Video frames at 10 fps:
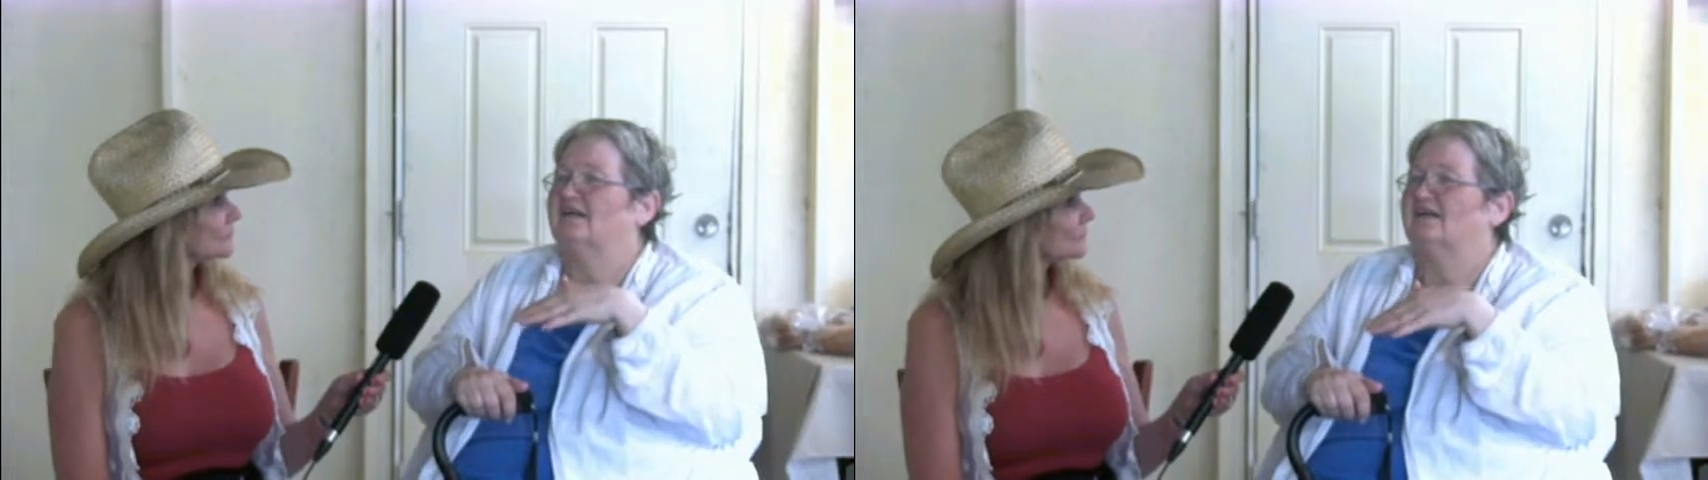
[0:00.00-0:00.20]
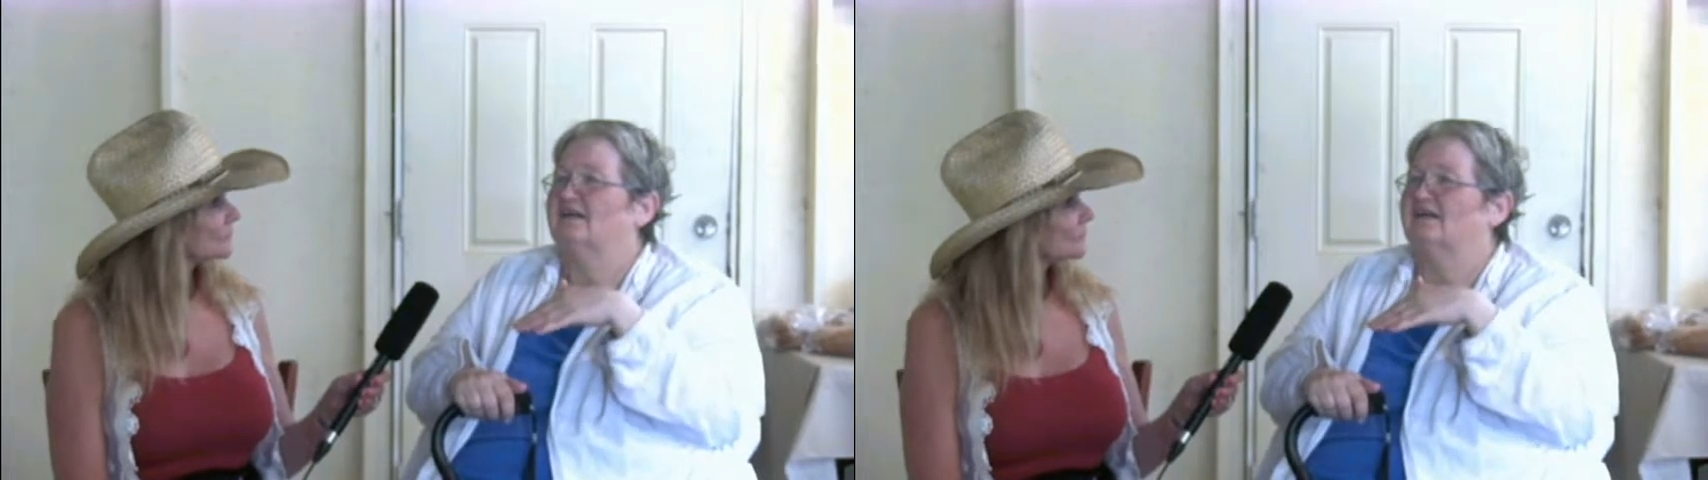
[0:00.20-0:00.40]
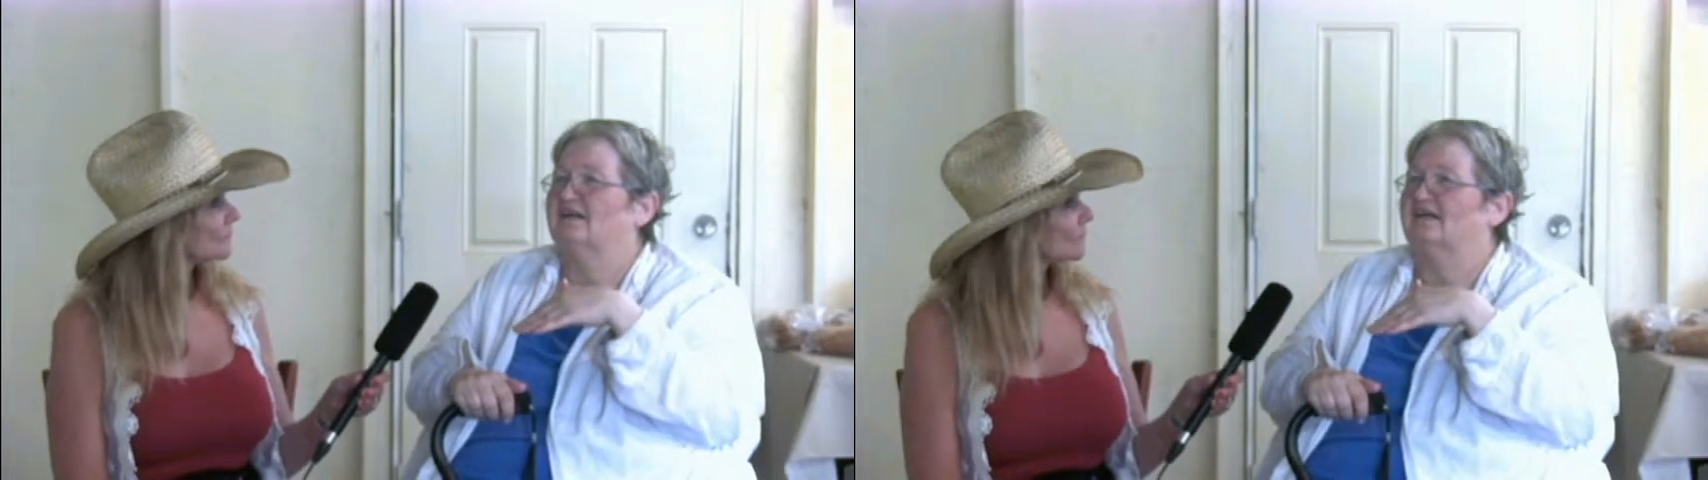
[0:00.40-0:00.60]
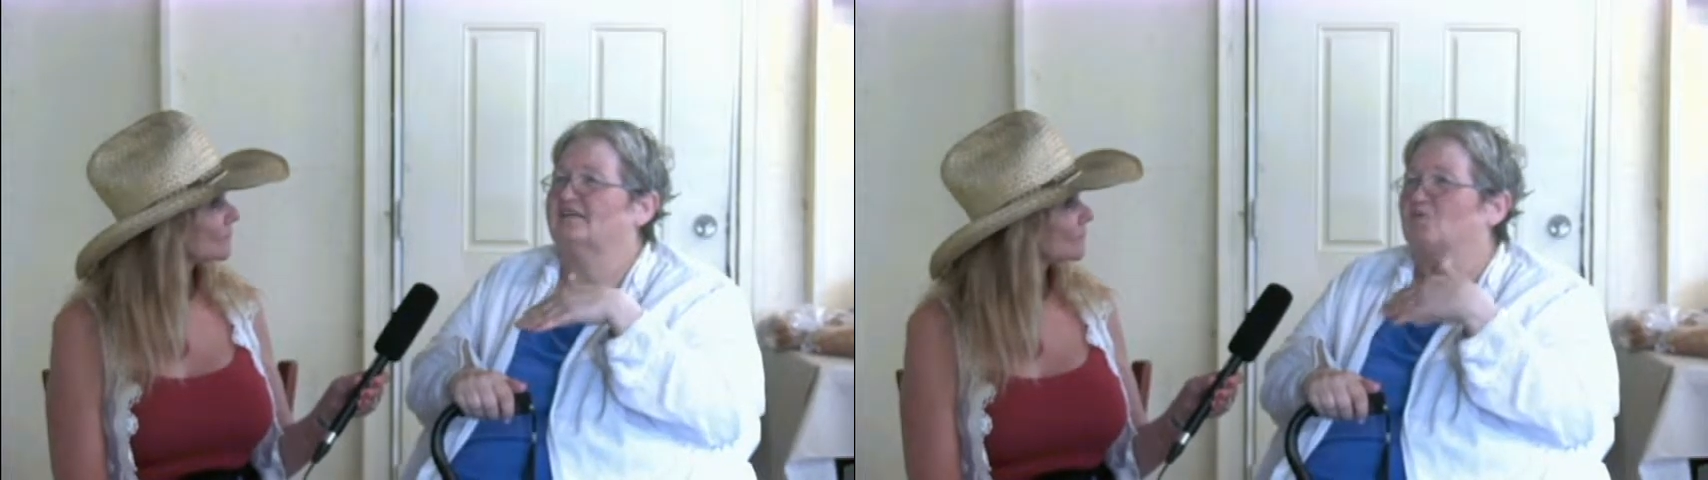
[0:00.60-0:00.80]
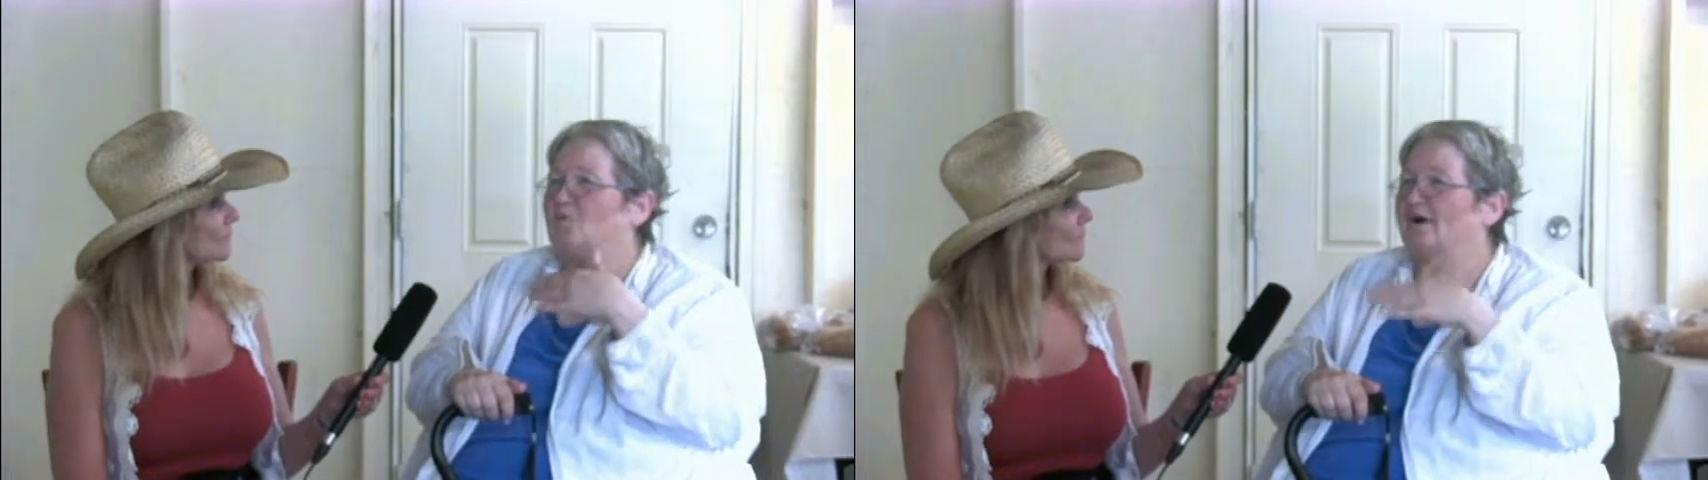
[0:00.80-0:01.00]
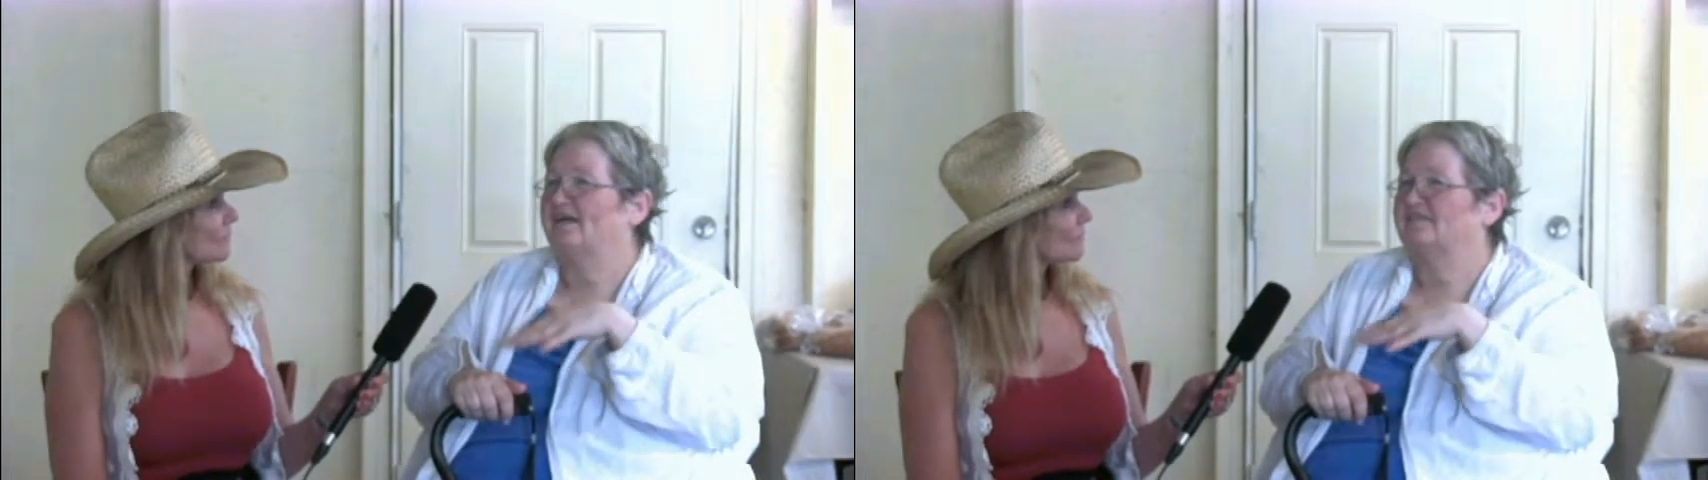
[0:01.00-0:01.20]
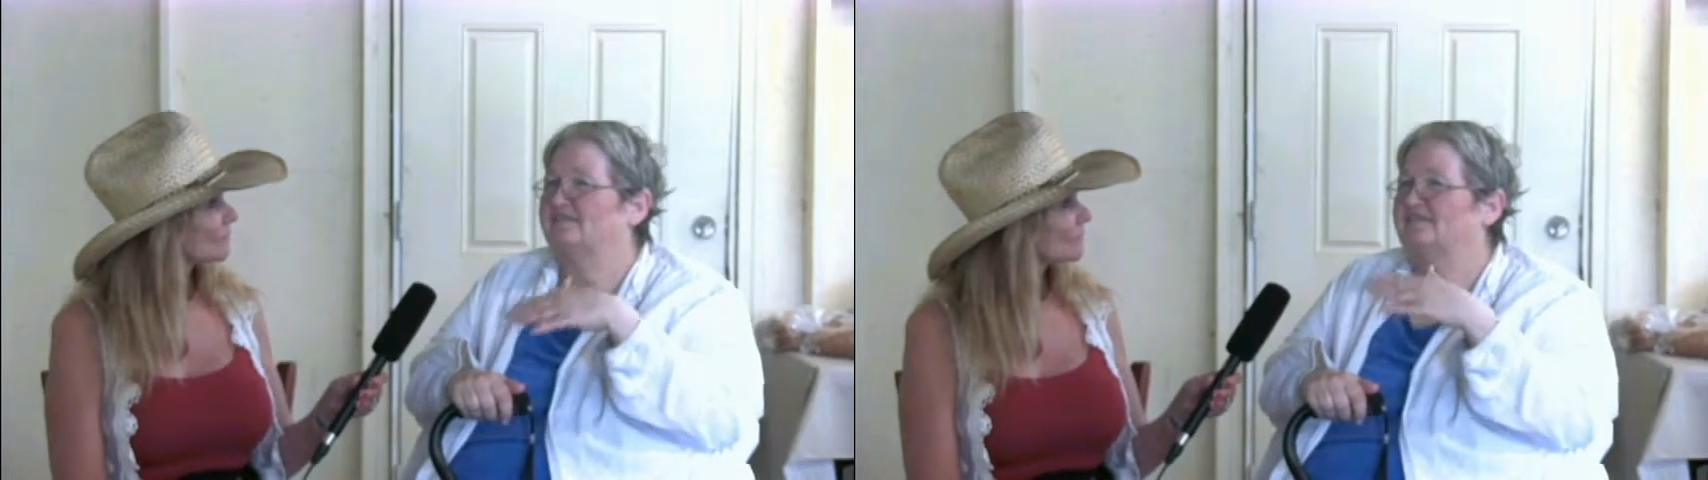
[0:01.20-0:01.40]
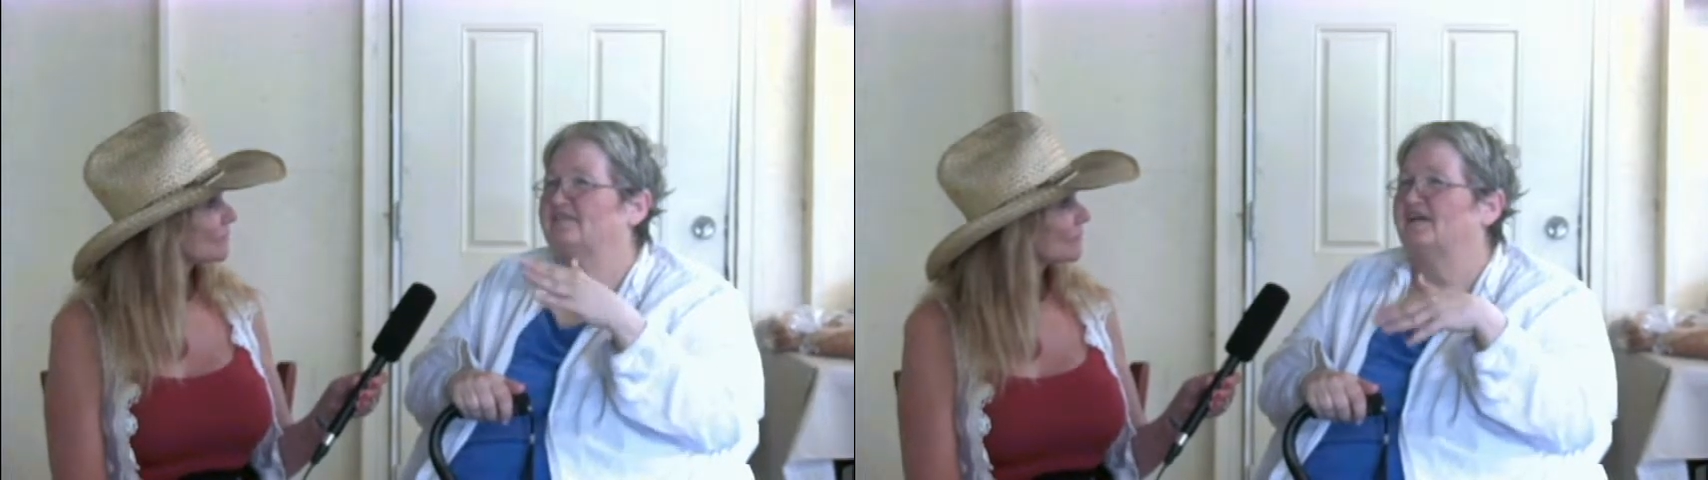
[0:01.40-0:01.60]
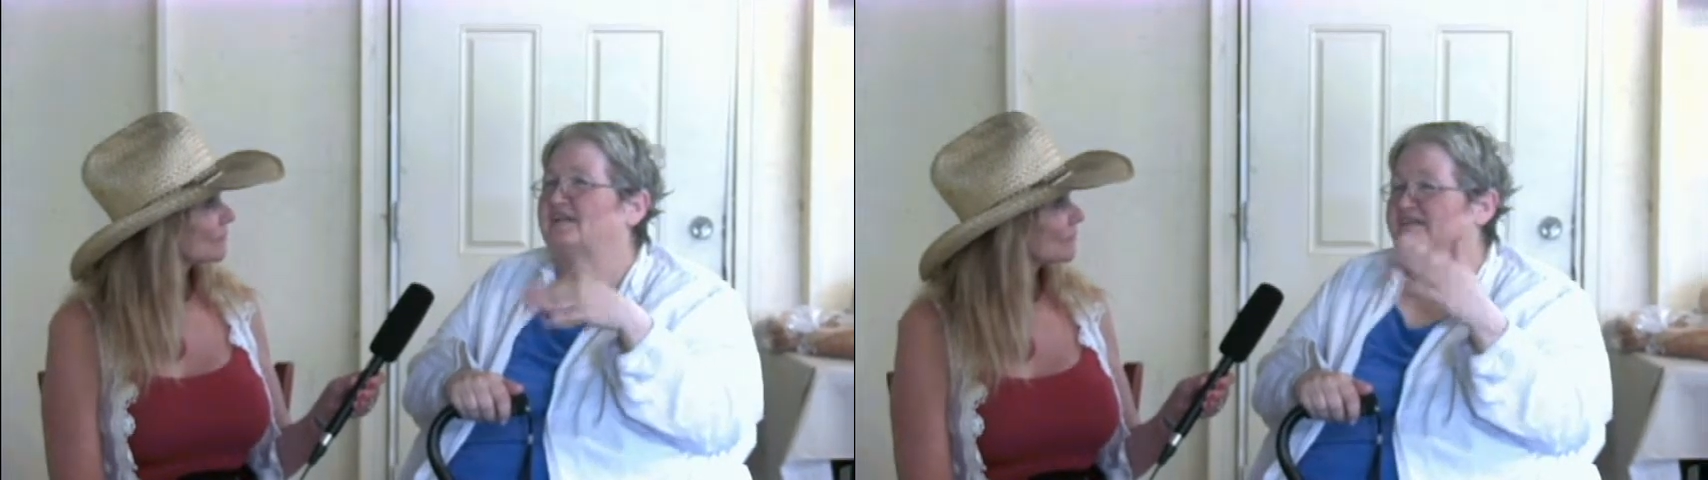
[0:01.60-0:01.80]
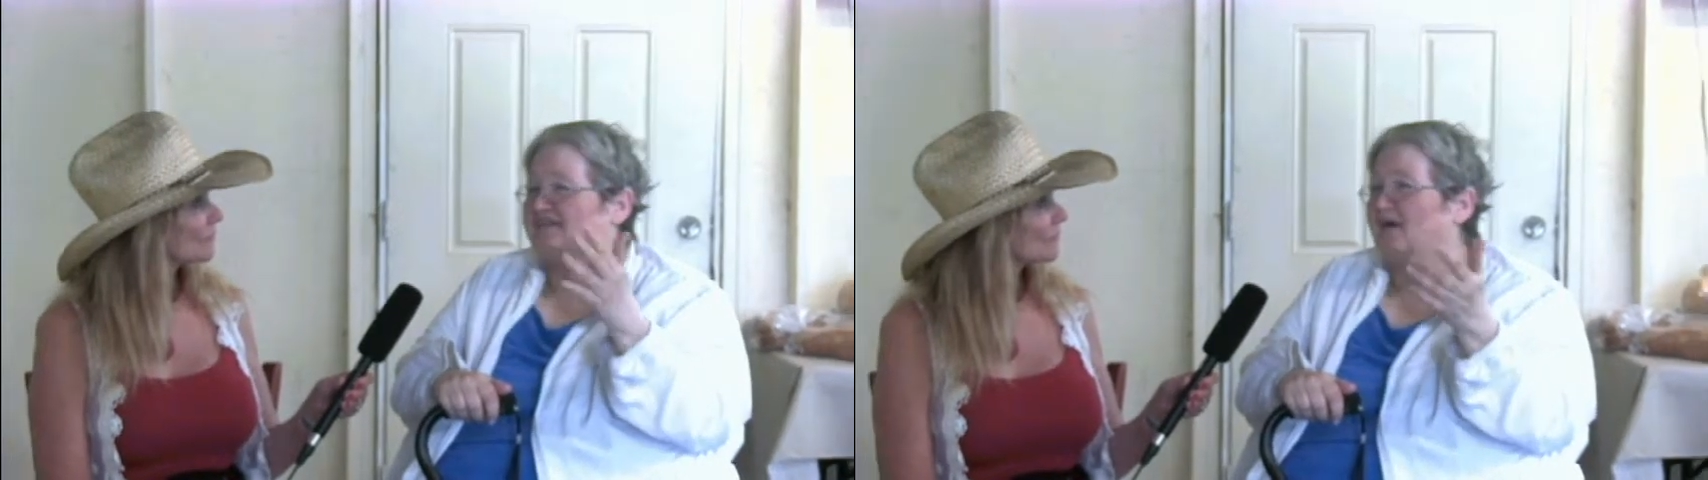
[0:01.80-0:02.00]
us a while to get that
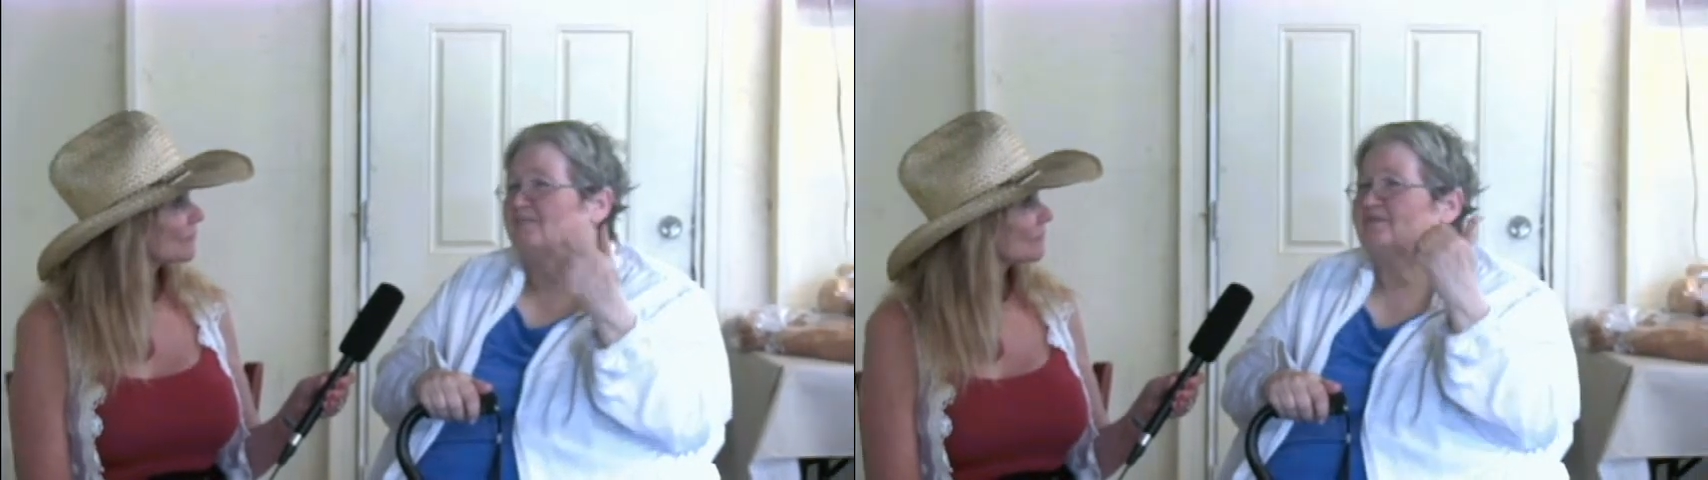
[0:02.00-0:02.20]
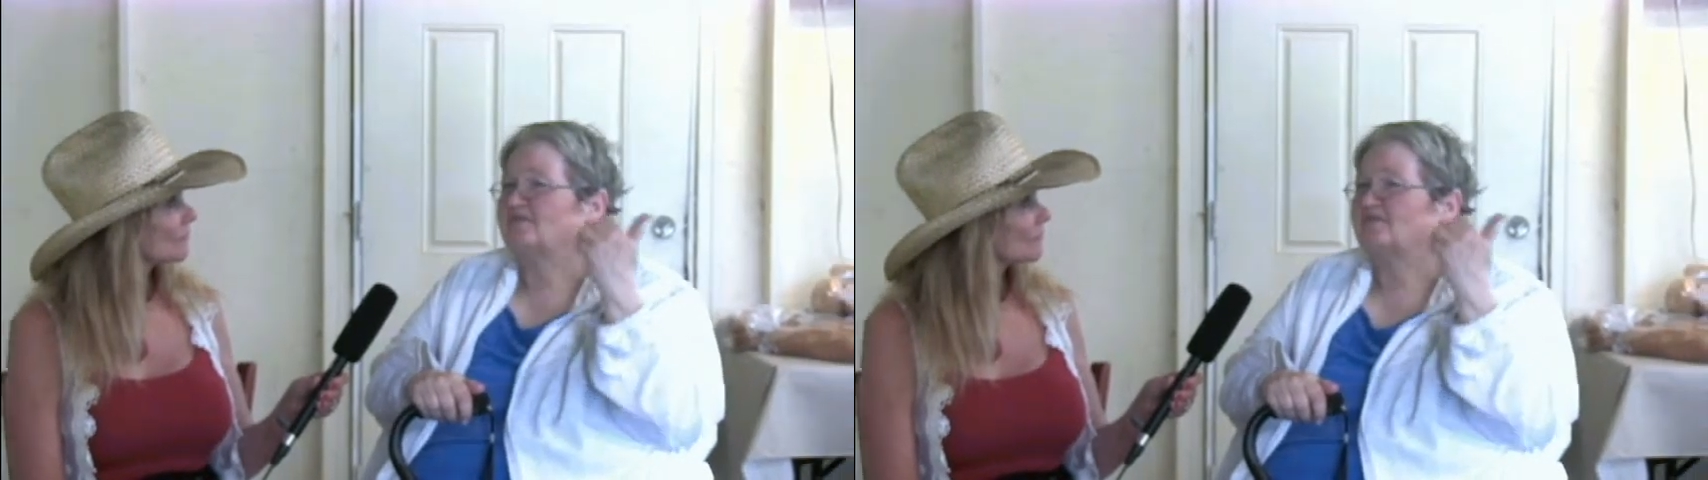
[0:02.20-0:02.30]
established,